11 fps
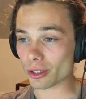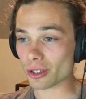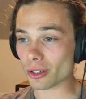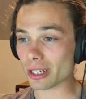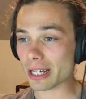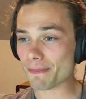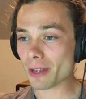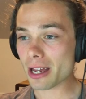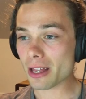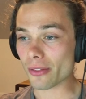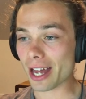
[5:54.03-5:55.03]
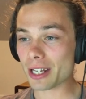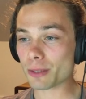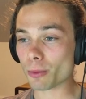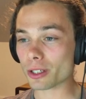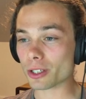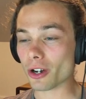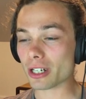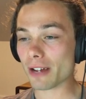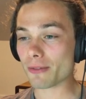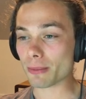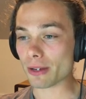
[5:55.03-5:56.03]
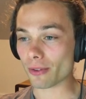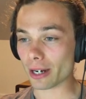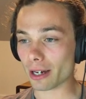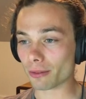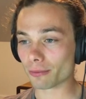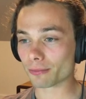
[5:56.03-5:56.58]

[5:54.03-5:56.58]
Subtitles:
And so, yep, that is what it's going to have to be for now.